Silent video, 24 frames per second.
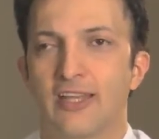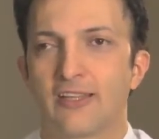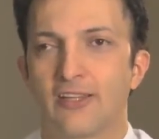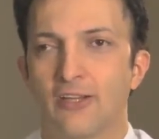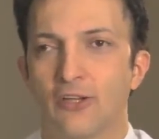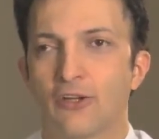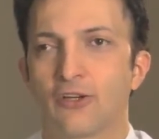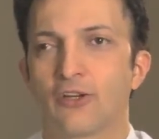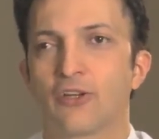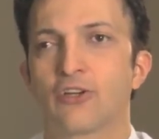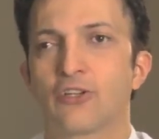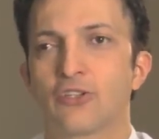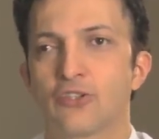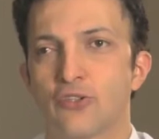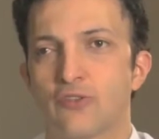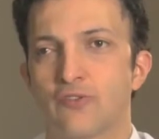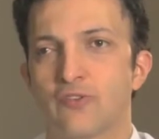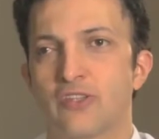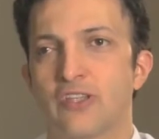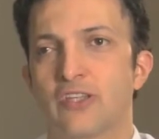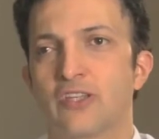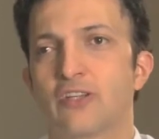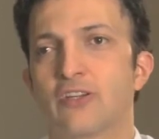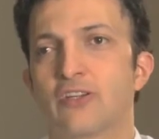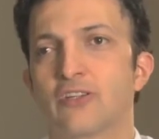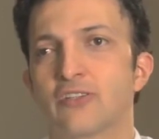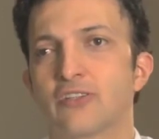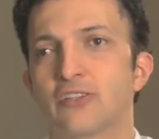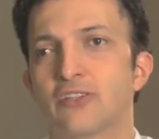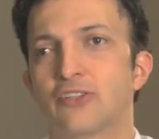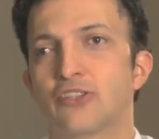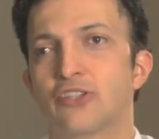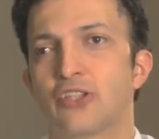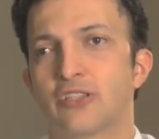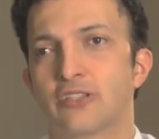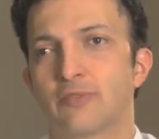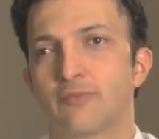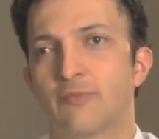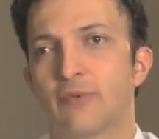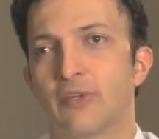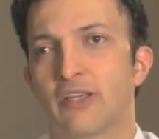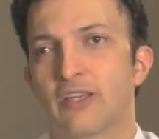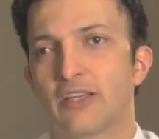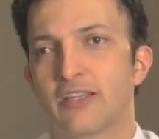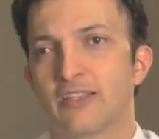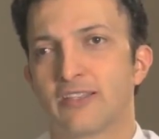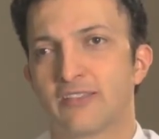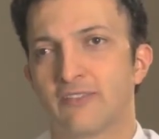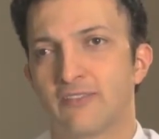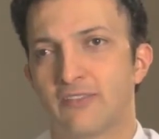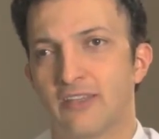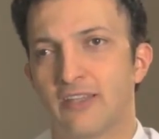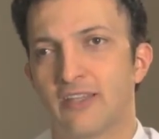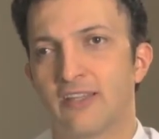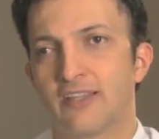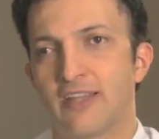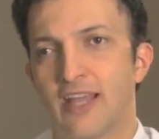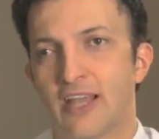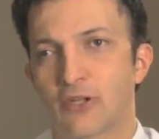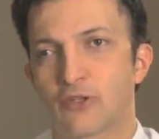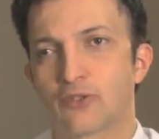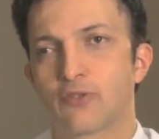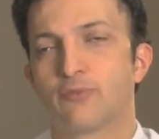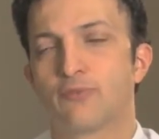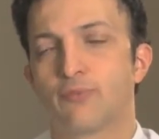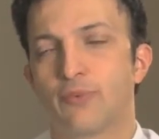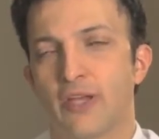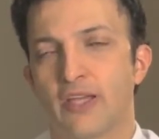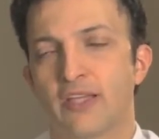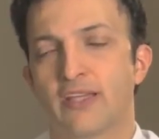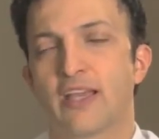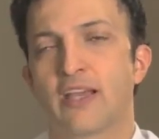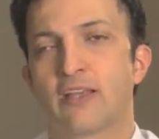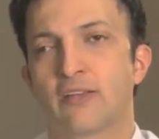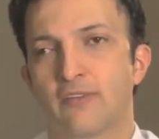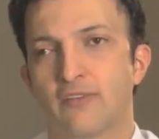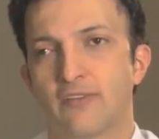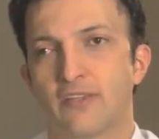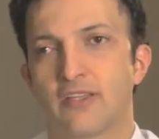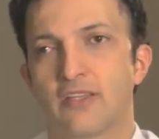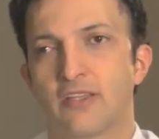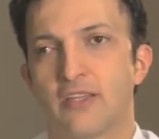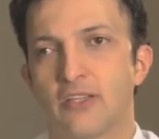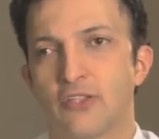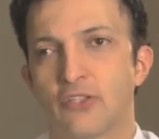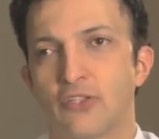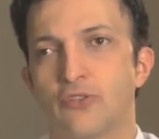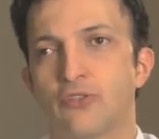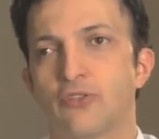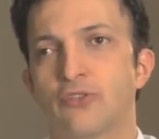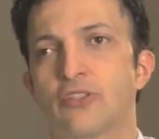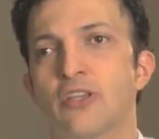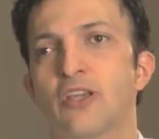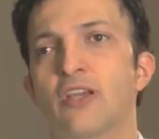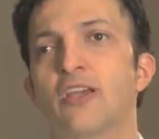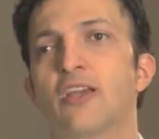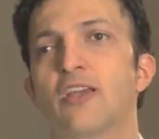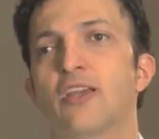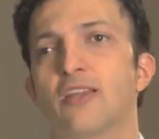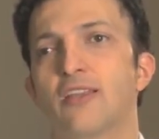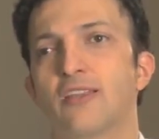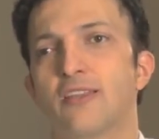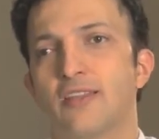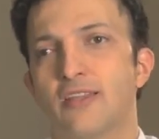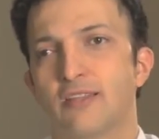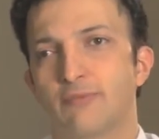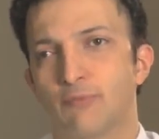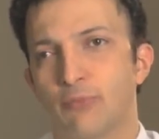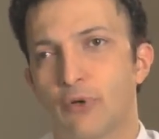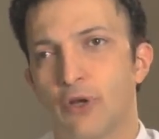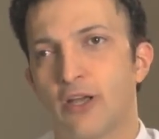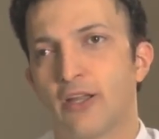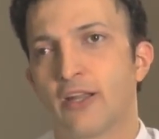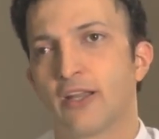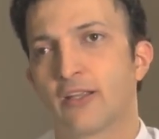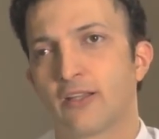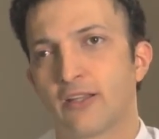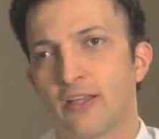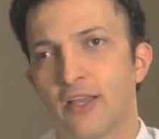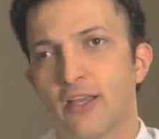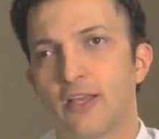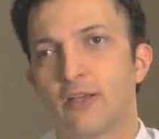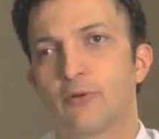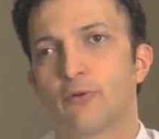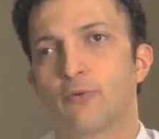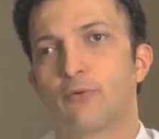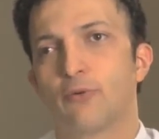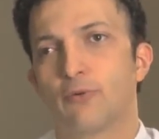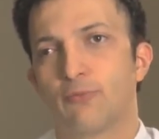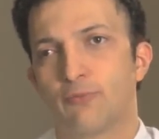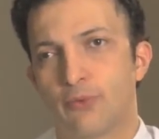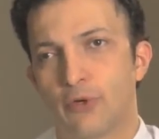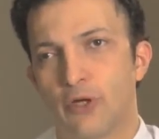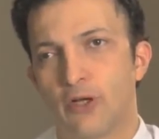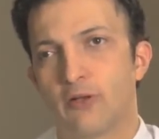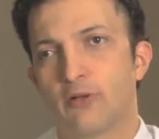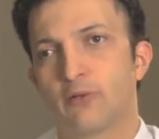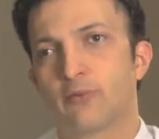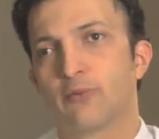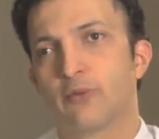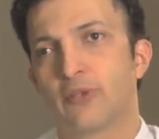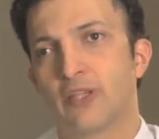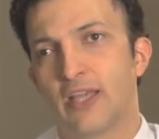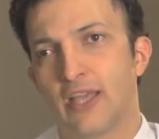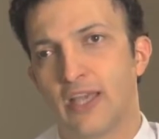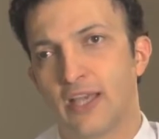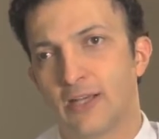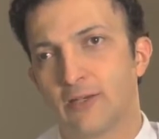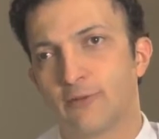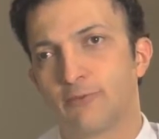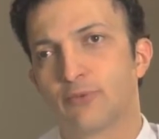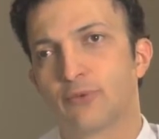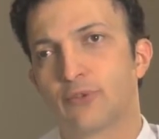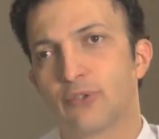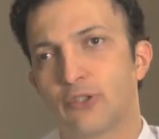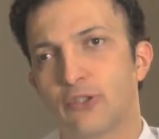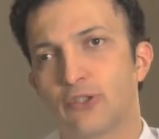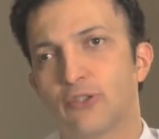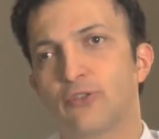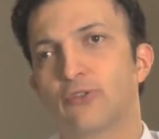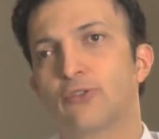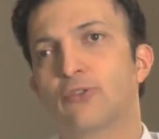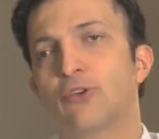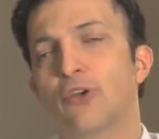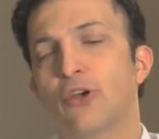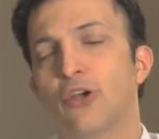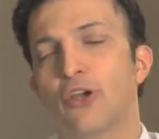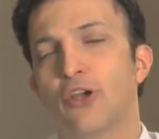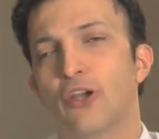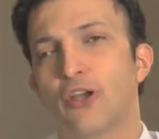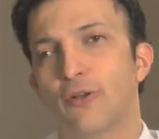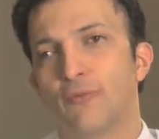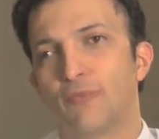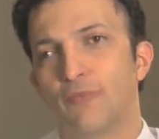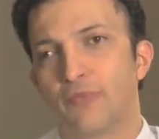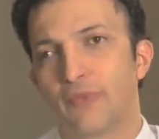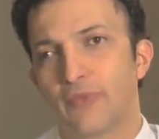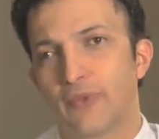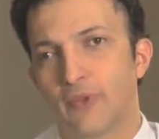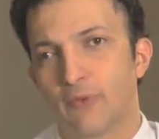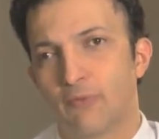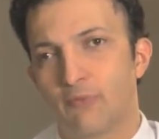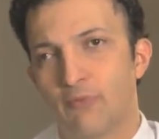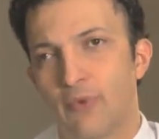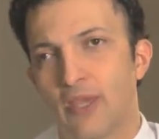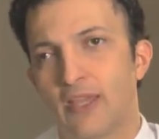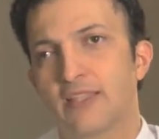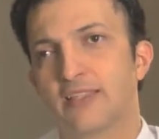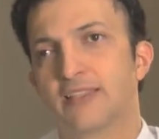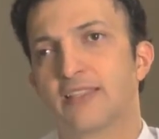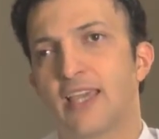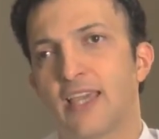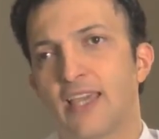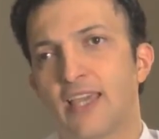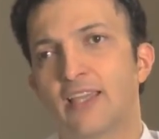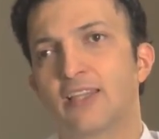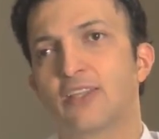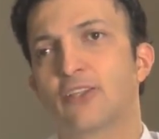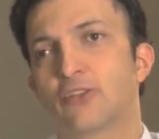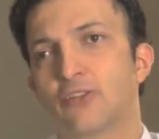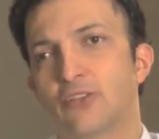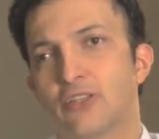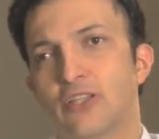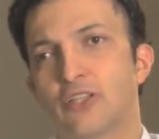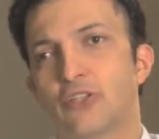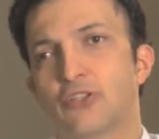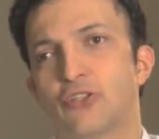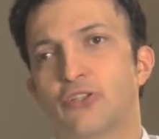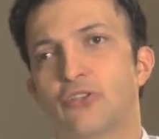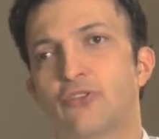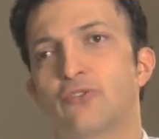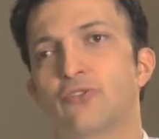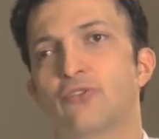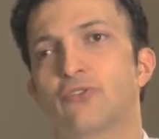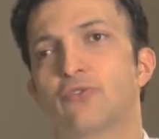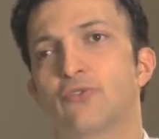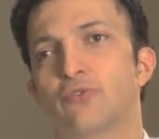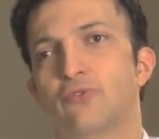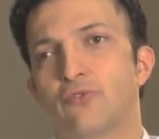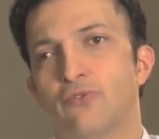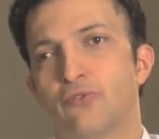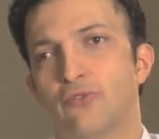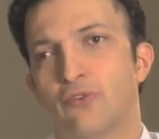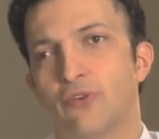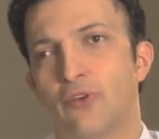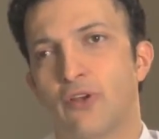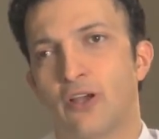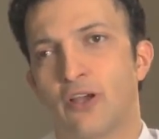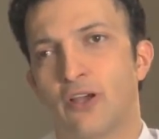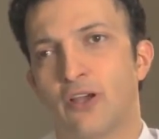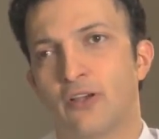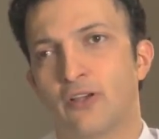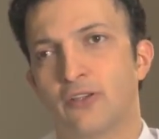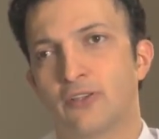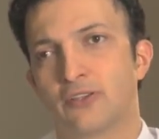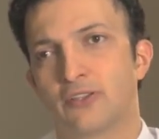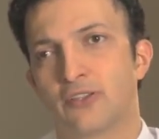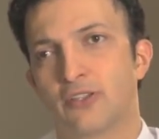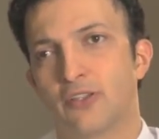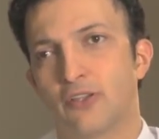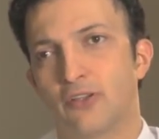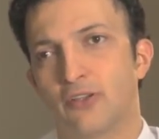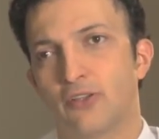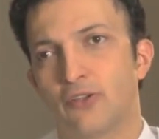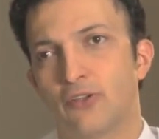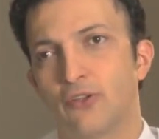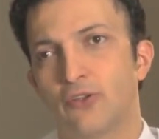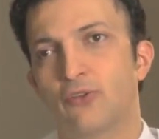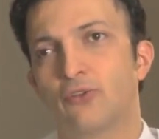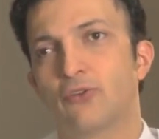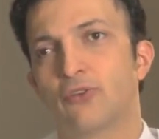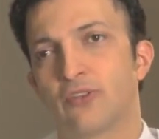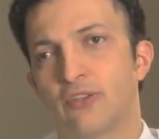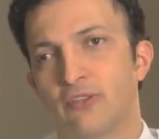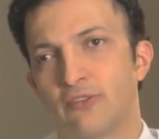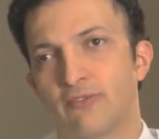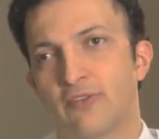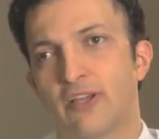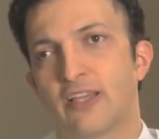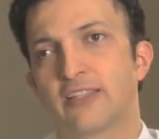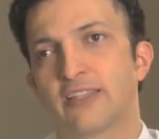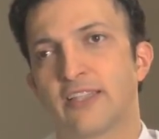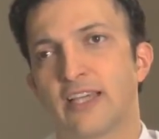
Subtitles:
that occurs over the years just because of the natural breakdown of the tissues. The product will probably help to maintain your tissue's youth and